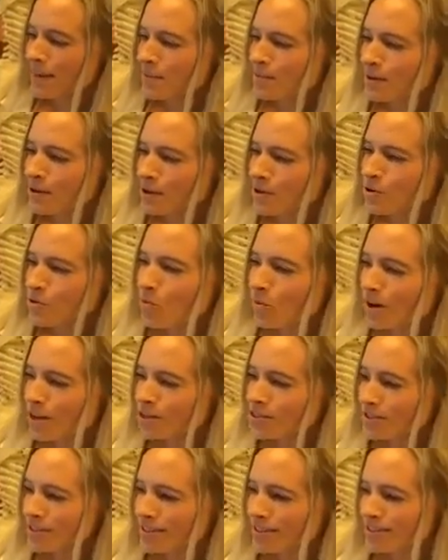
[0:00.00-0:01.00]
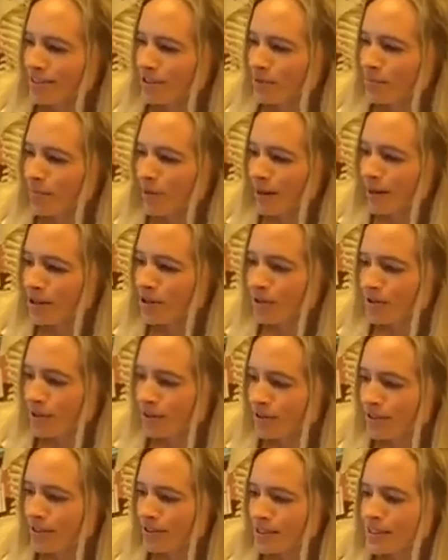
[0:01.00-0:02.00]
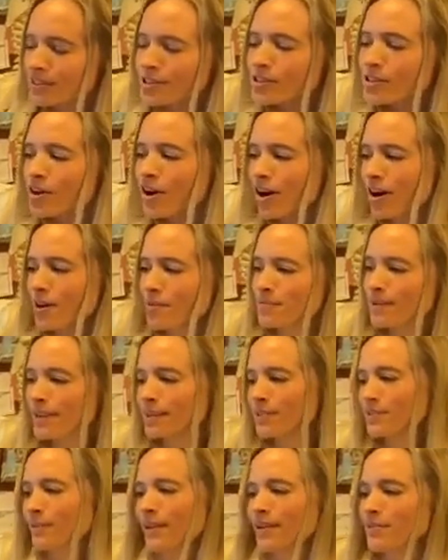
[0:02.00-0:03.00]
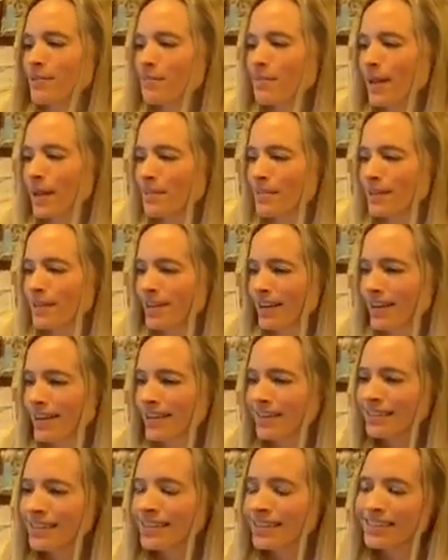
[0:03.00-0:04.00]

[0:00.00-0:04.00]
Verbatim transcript: how about our quadrants, our body quadrants? It's a little hard because we have the baby there.